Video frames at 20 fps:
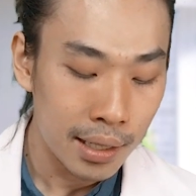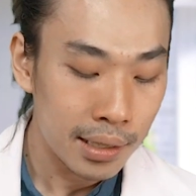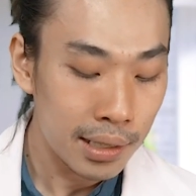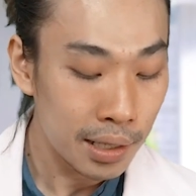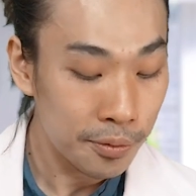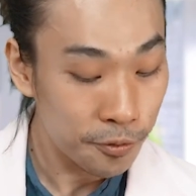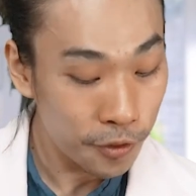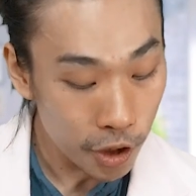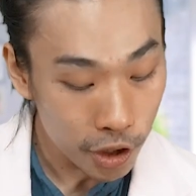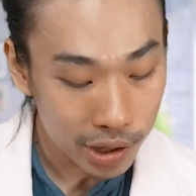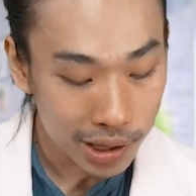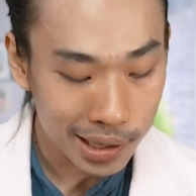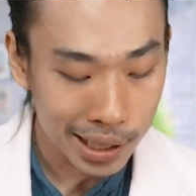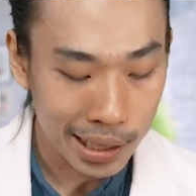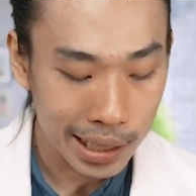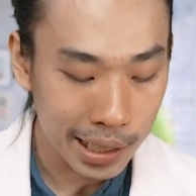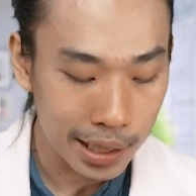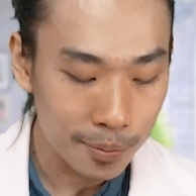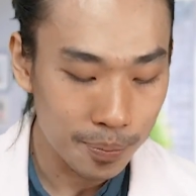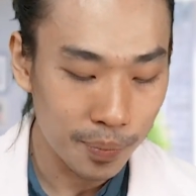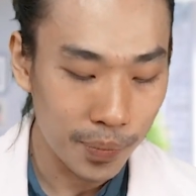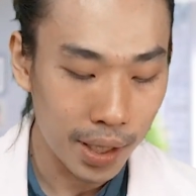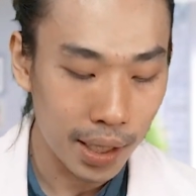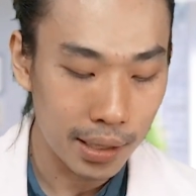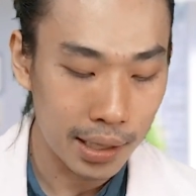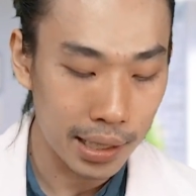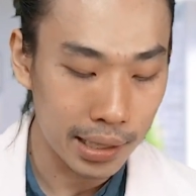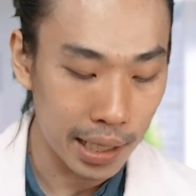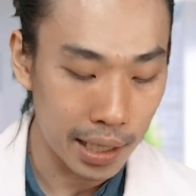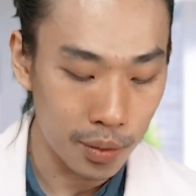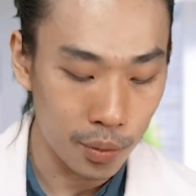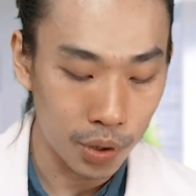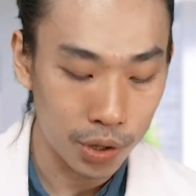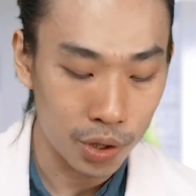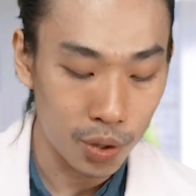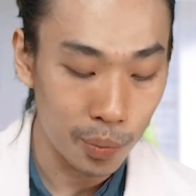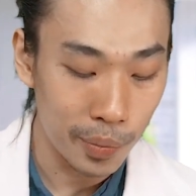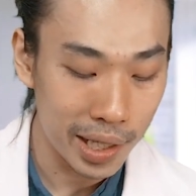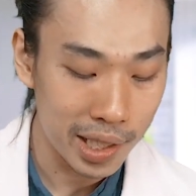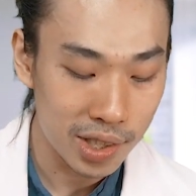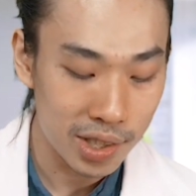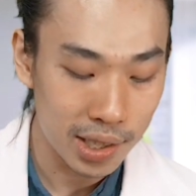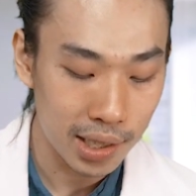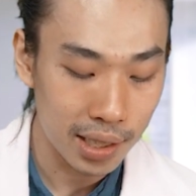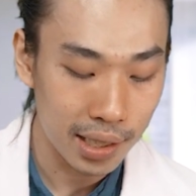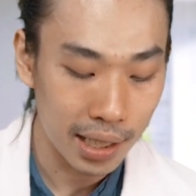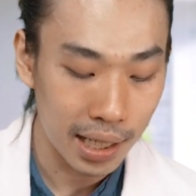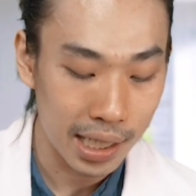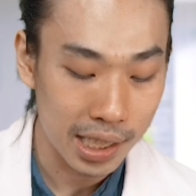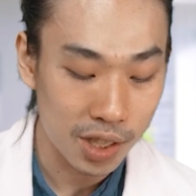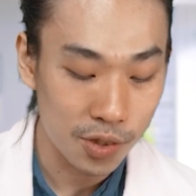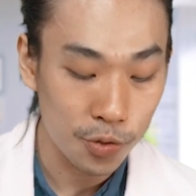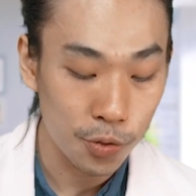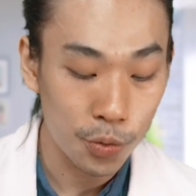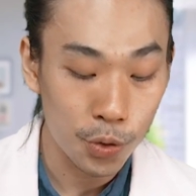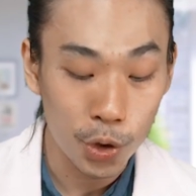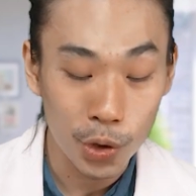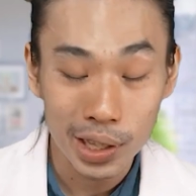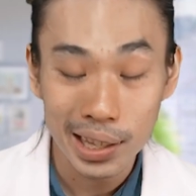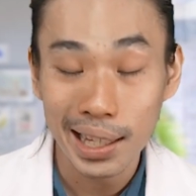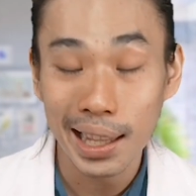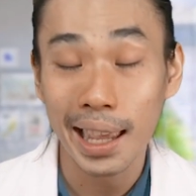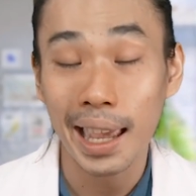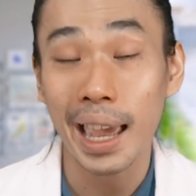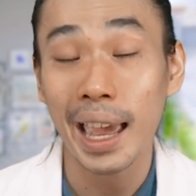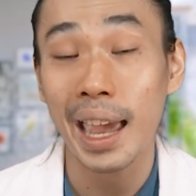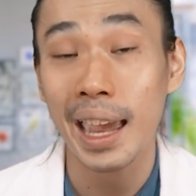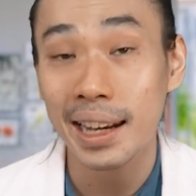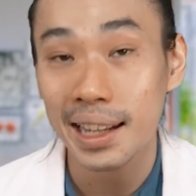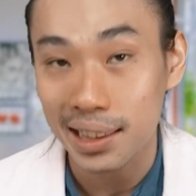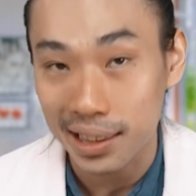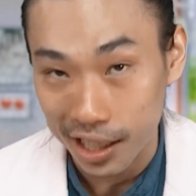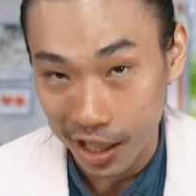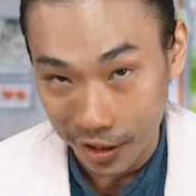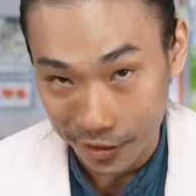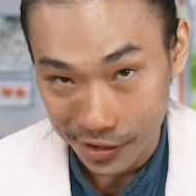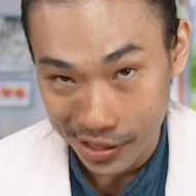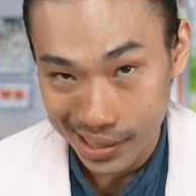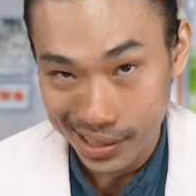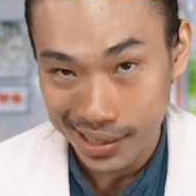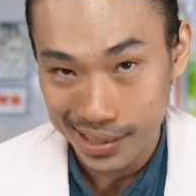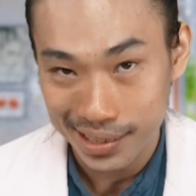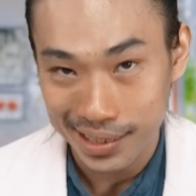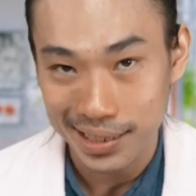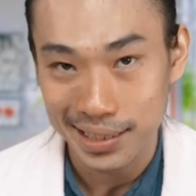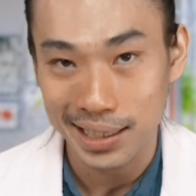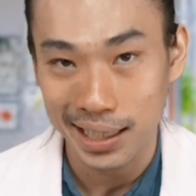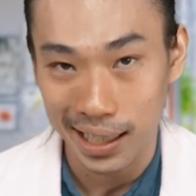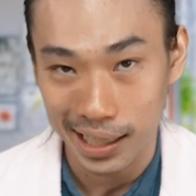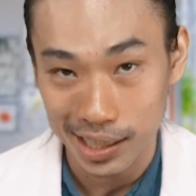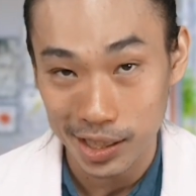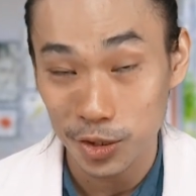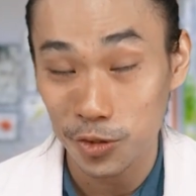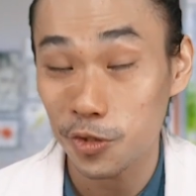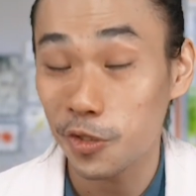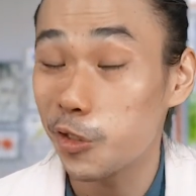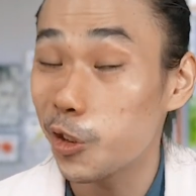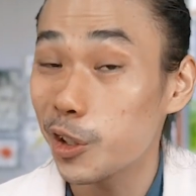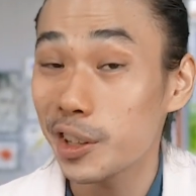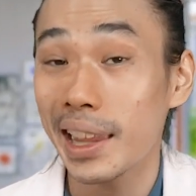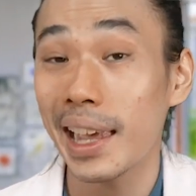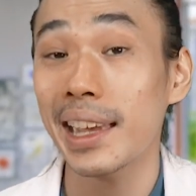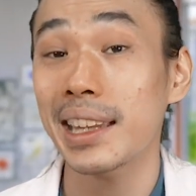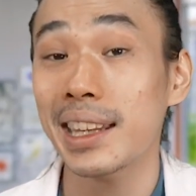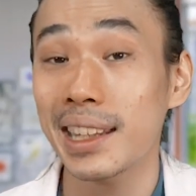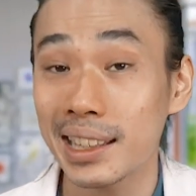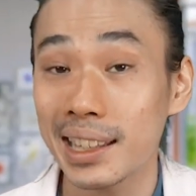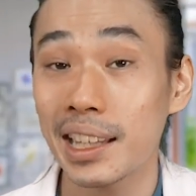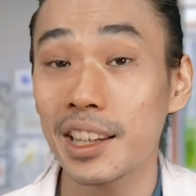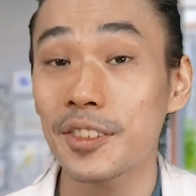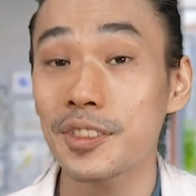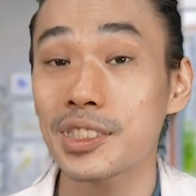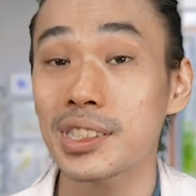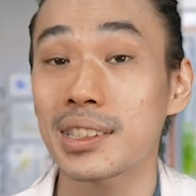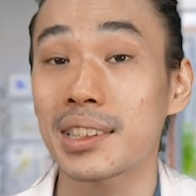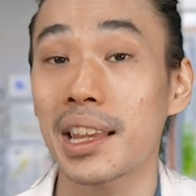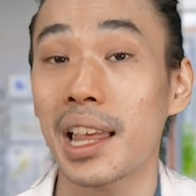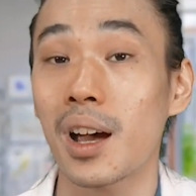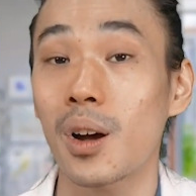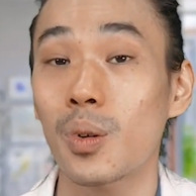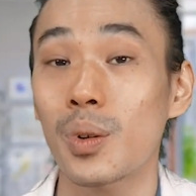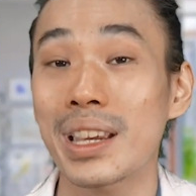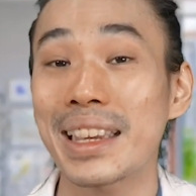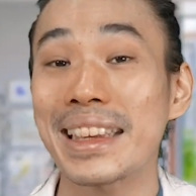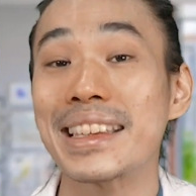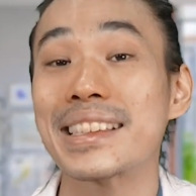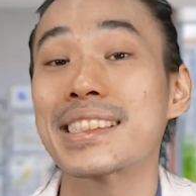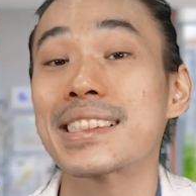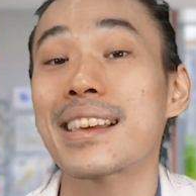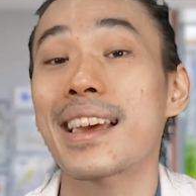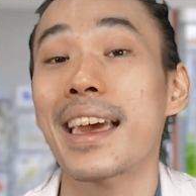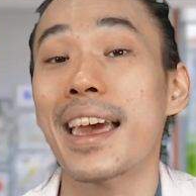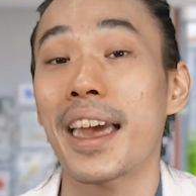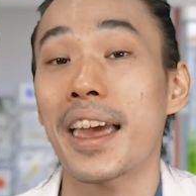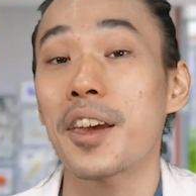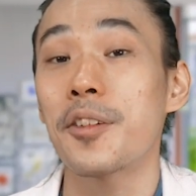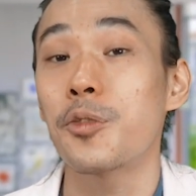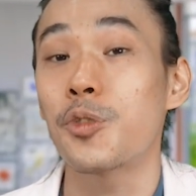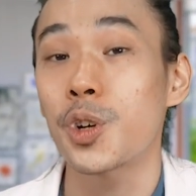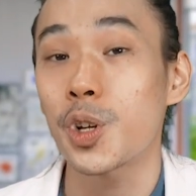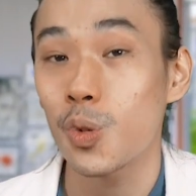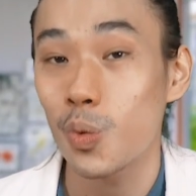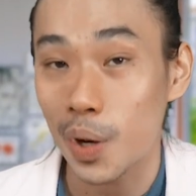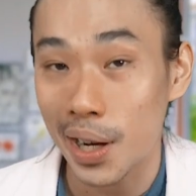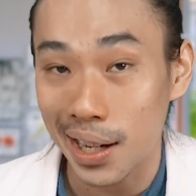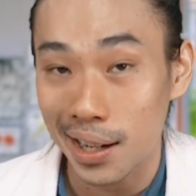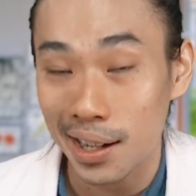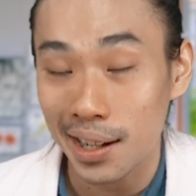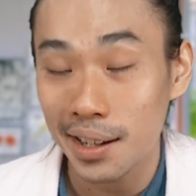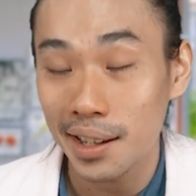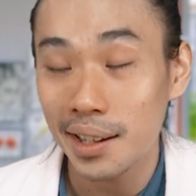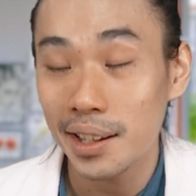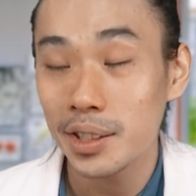The fourth thing that I want to mention is food additives. Yes, food additives now is everywhere.